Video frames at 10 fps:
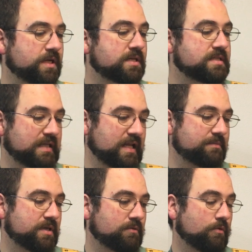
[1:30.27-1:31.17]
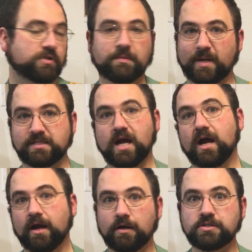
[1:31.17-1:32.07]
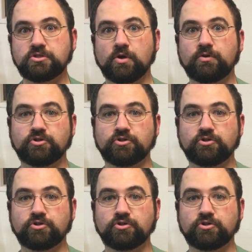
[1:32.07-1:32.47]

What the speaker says: Because it let me rotate my tires and do